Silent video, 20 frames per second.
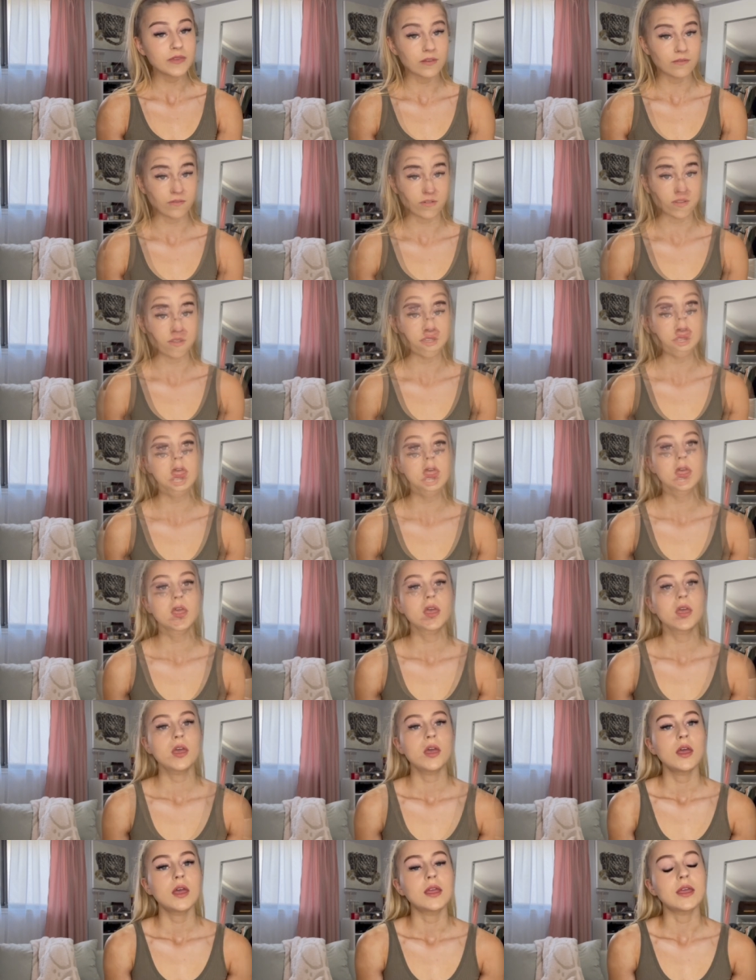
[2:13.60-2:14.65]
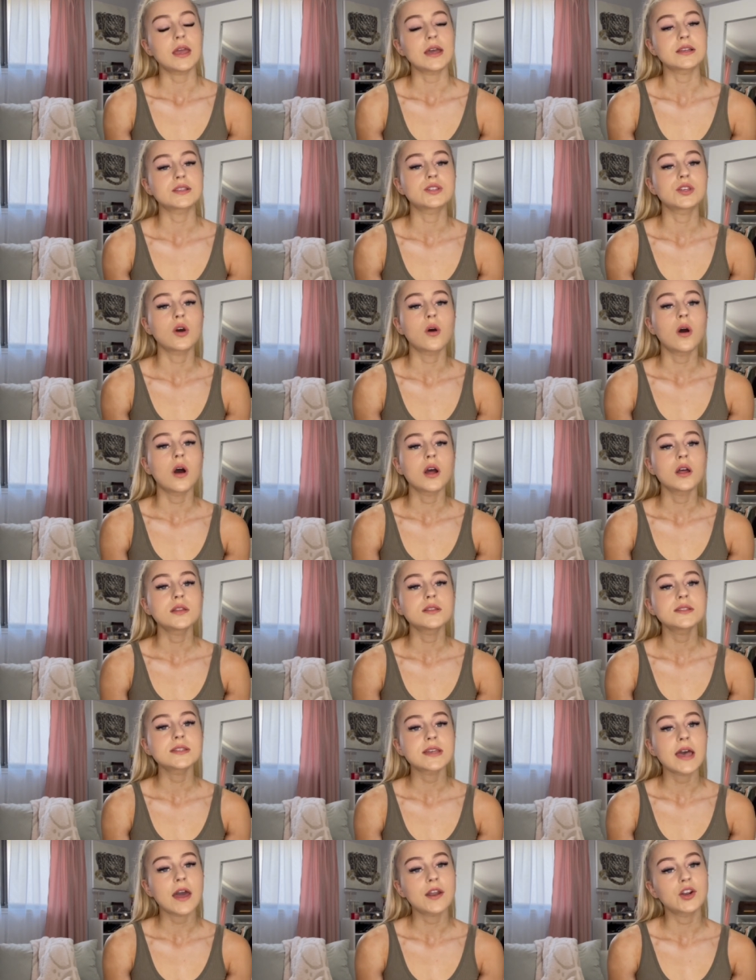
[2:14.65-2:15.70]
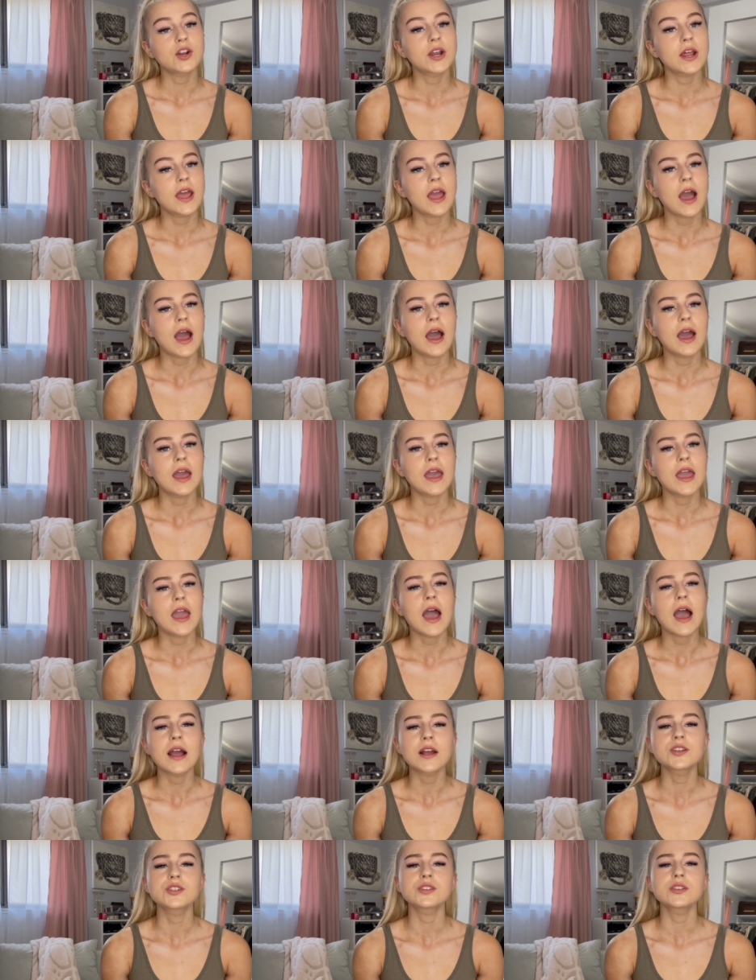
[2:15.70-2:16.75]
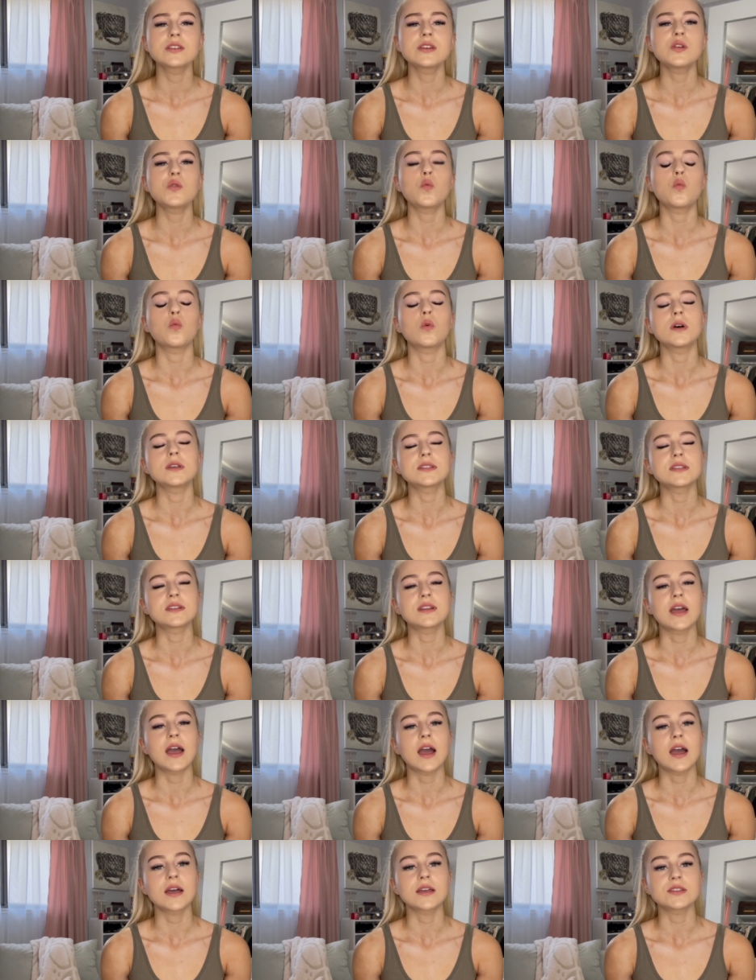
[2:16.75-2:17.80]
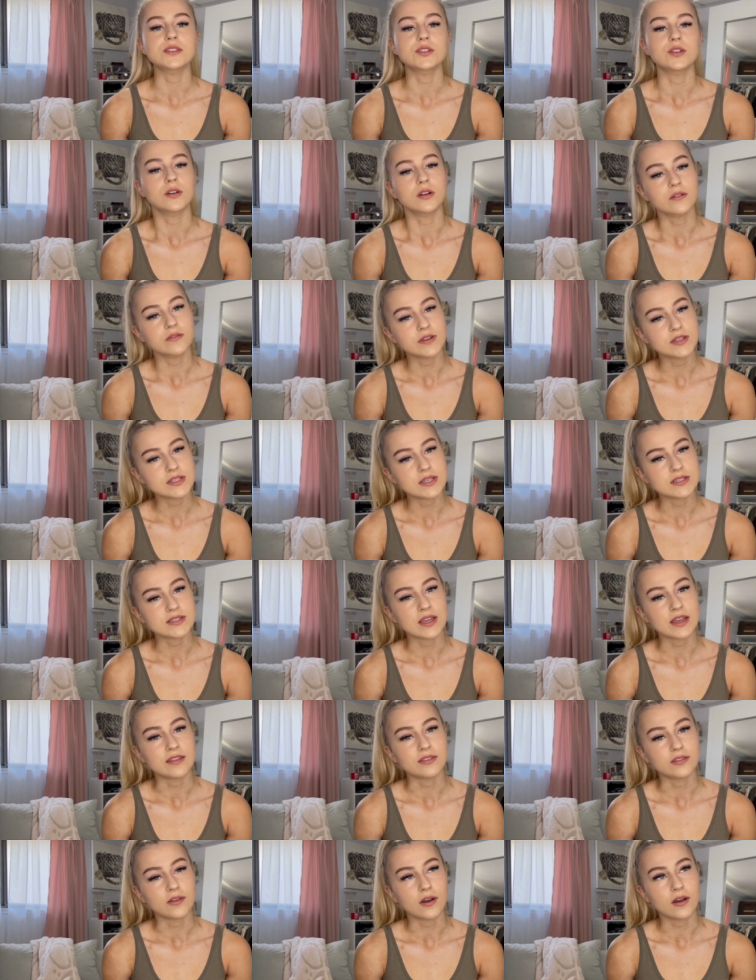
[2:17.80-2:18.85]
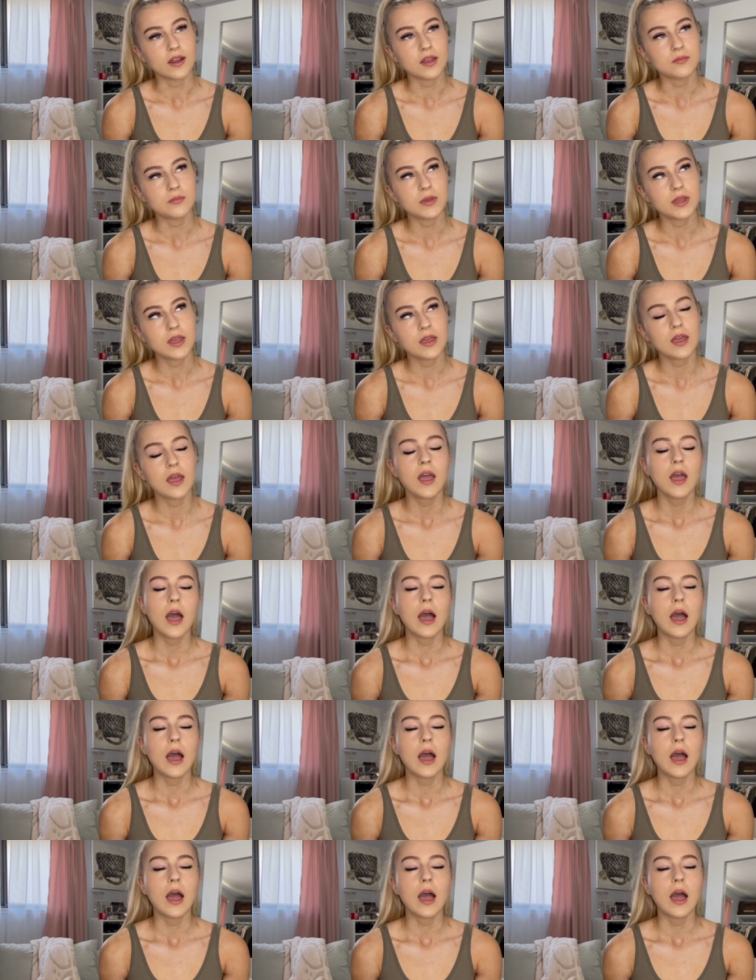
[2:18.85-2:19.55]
for this show. Yeah, so on Saturday, I actually wasn't as nervous as I thought I'd be.